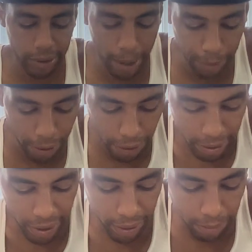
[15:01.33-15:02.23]
Chapter
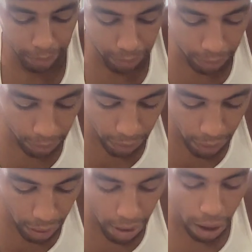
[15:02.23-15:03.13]
13
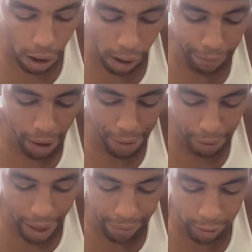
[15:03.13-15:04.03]
Our Father
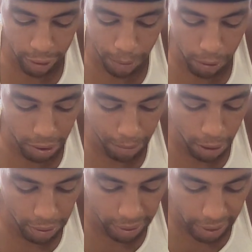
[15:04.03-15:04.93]
in heaven spoke to
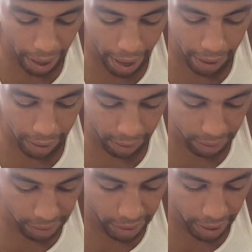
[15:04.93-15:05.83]
Moses and Aaron,
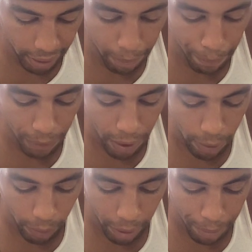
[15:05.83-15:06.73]
saying,
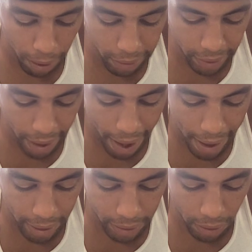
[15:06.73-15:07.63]
when a person
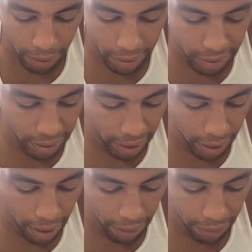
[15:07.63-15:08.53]
has on the
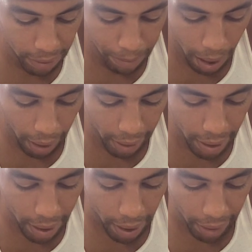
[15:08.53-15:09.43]
skin of his body
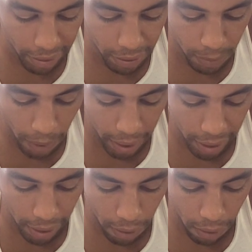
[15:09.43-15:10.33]
a
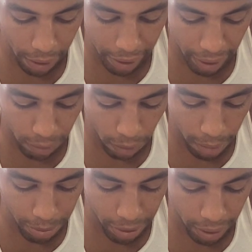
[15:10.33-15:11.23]
swelling or an
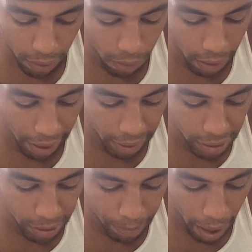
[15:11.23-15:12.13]
eruption or a
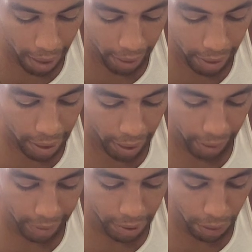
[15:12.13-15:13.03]
spot and
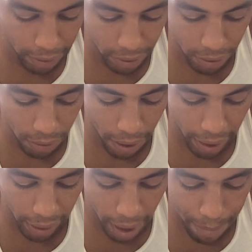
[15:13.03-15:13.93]
it turned into
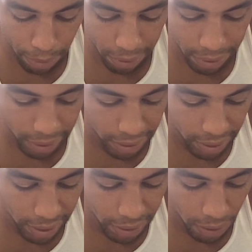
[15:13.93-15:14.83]
a leprous
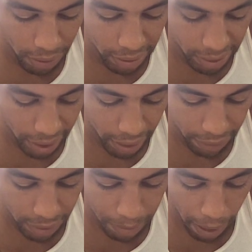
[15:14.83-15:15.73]
disease on the skin of
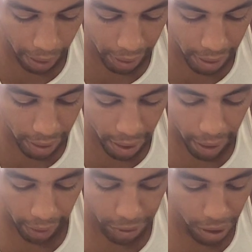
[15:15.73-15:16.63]
his body, he